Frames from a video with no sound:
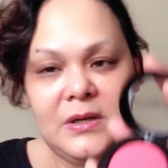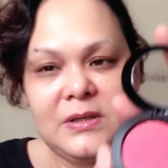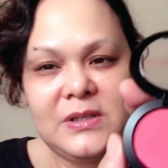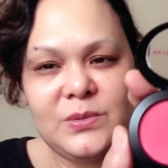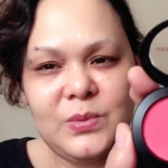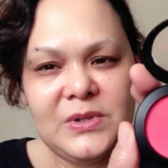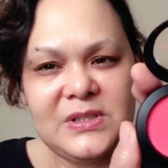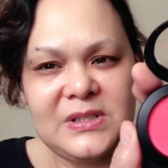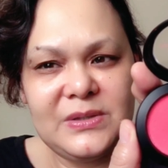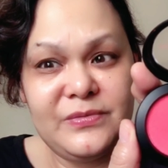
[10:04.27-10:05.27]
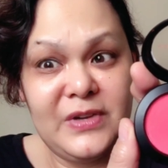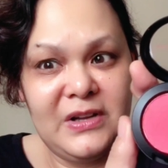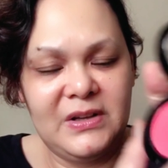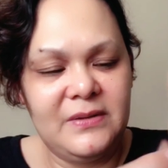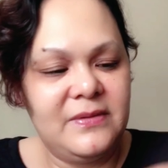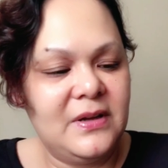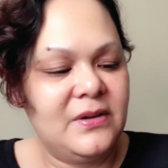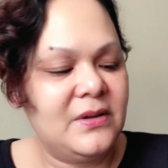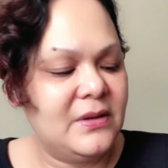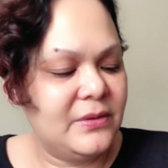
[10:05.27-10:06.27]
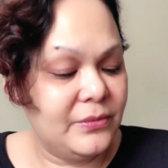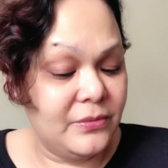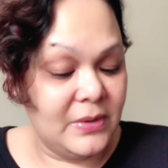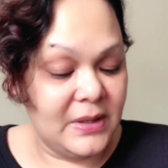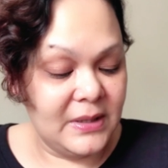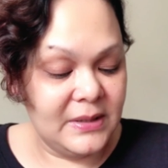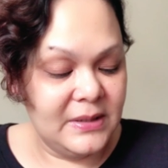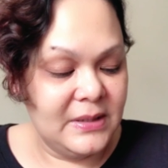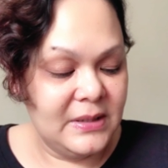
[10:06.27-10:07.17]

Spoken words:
This one is very, very red.